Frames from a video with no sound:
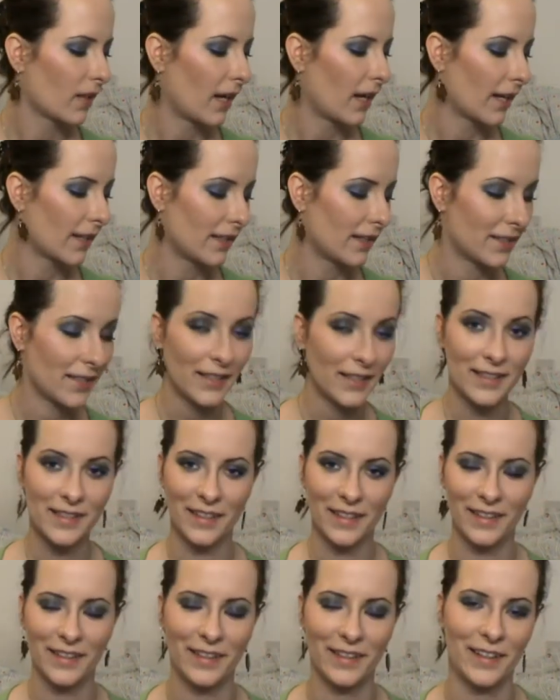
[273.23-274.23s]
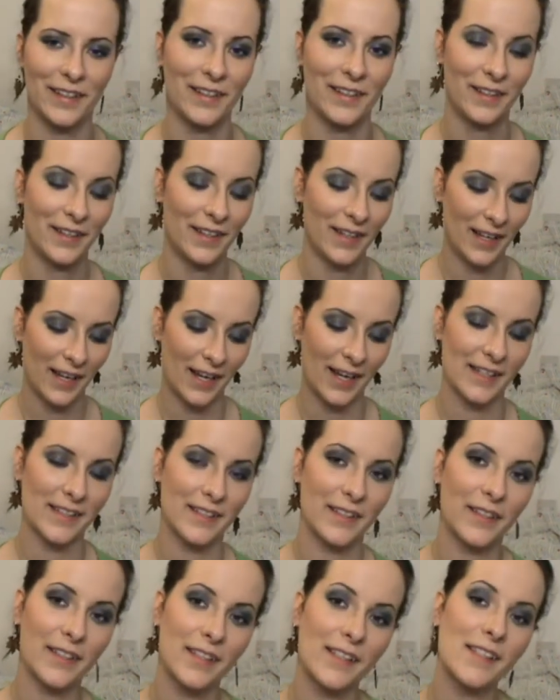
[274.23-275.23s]
and he did.
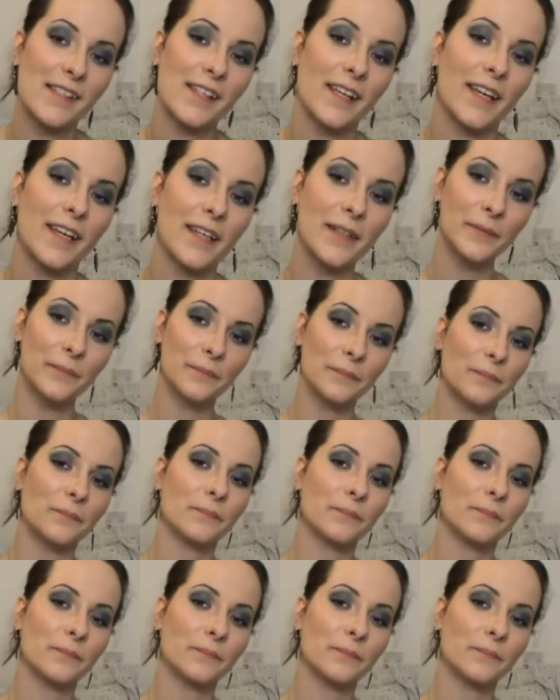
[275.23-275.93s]
As you can see,